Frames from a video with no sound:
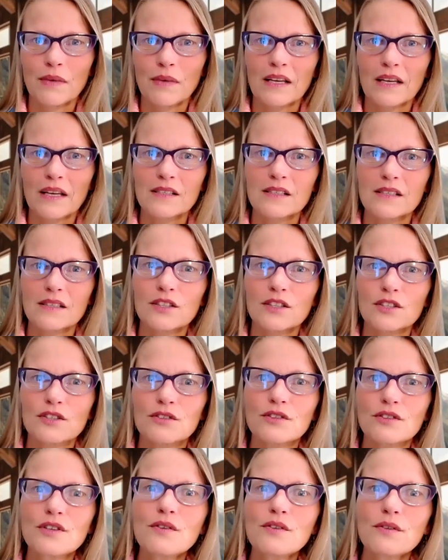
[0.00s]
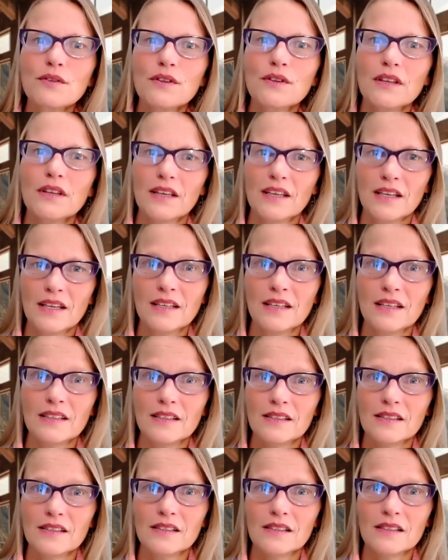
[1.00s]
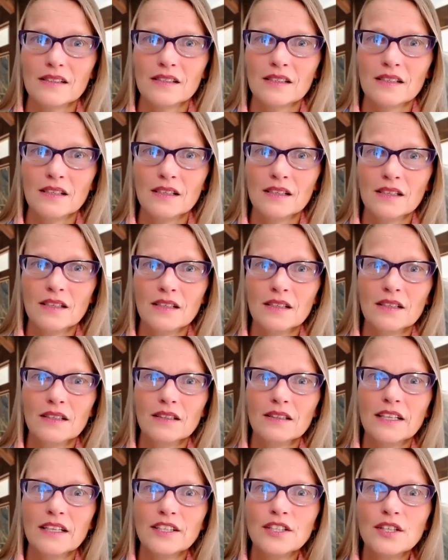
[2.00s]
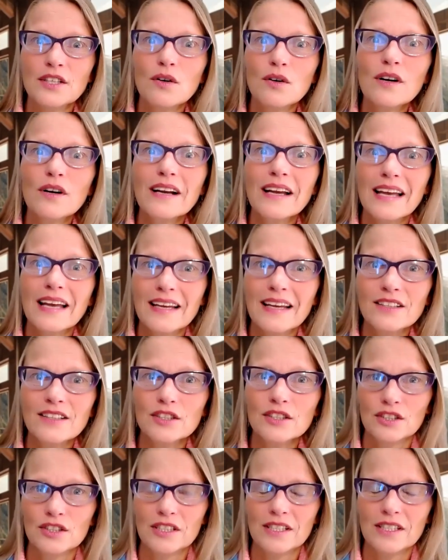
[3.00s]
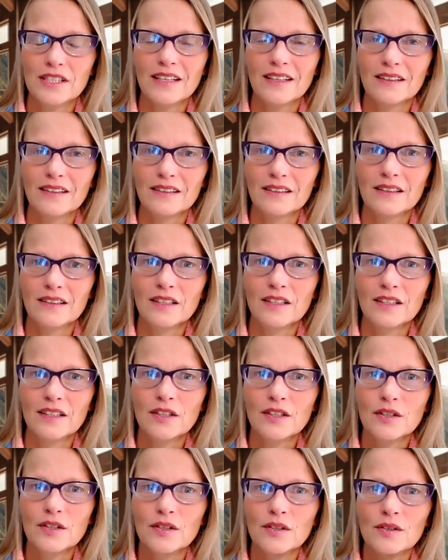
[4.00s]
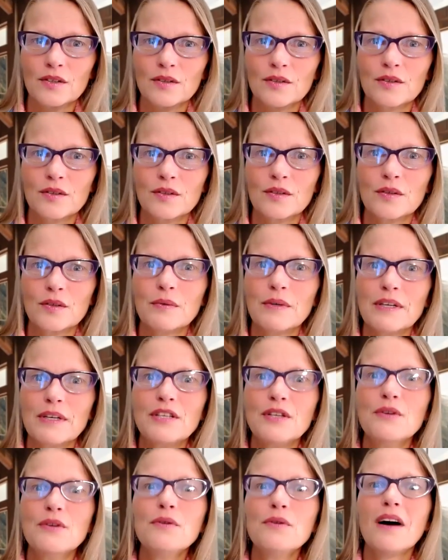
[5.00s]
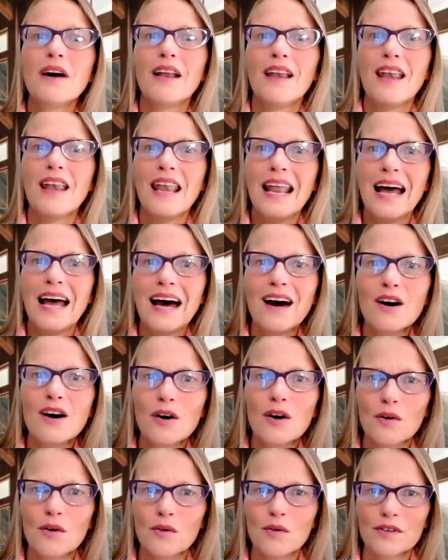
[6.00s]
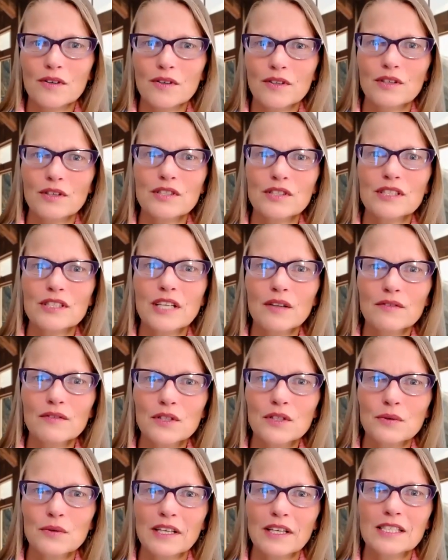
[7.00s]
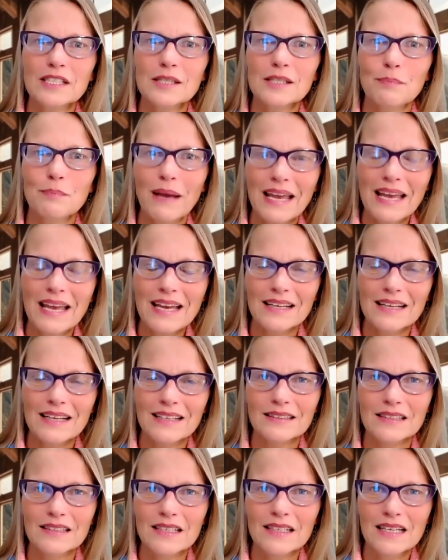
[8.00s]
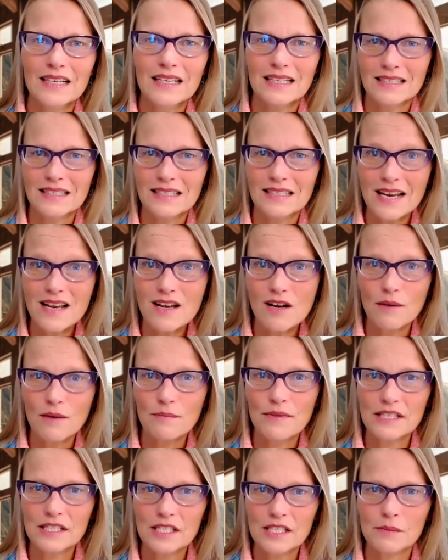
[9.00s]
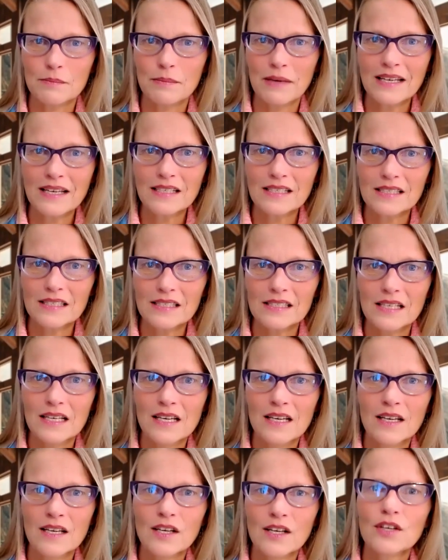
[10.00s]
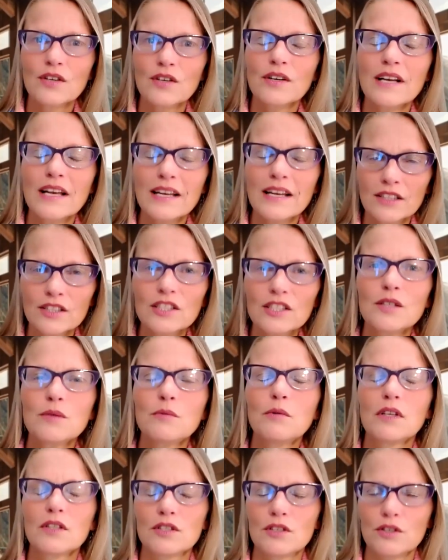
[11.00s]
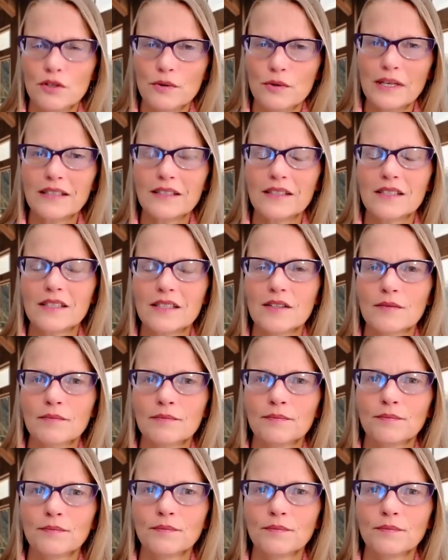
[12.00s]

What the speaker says: Because the truth is that your energy, when you allow yourself to expand and take up the space, your energy will do it.